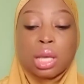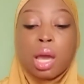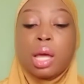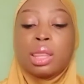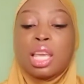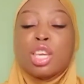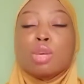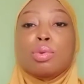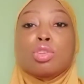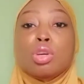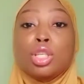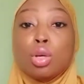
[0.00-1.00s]
then you
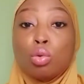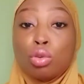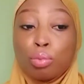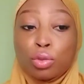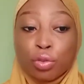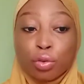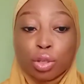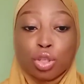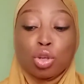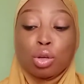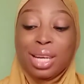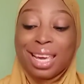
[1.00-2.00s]
put on the Oud Mood first.
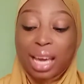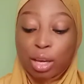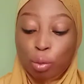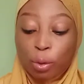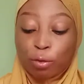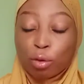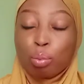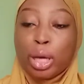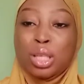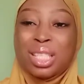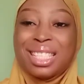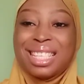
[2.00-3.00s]
You layer your perfume by
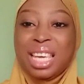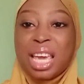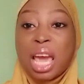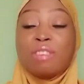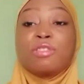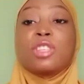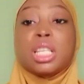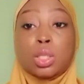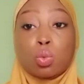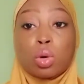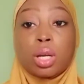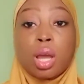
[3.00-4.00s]
using the heaviest
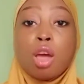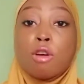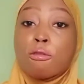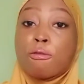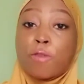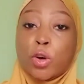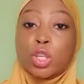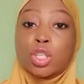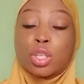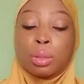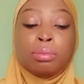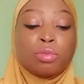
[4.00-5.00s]
one
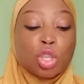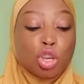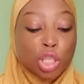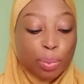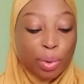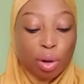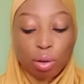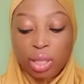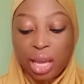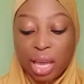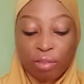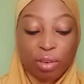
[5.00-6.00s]
first. So you spray on the
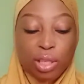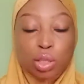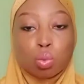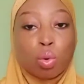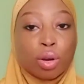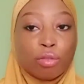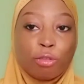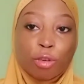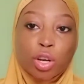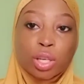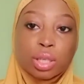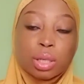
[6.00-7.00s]
heaviest one
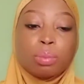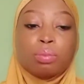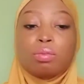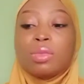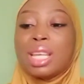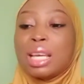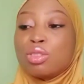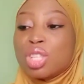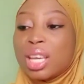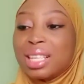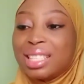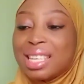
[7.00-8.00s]
first. Then you
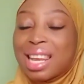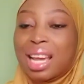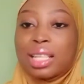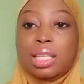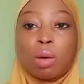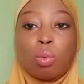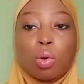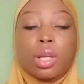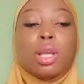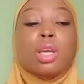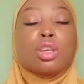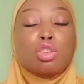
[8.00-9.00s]
take the lighter one,
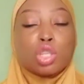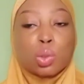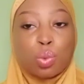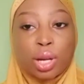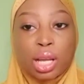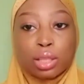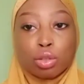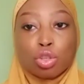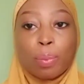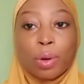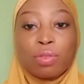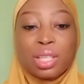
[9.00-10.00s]
you spray that on top
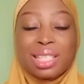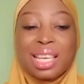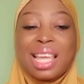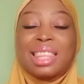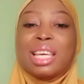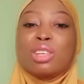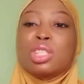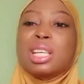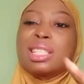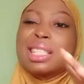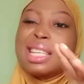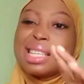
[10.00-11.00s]
of it. Then you take
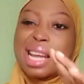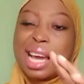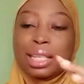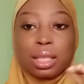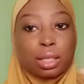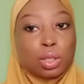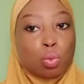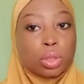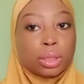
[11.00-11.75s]
the lightest one,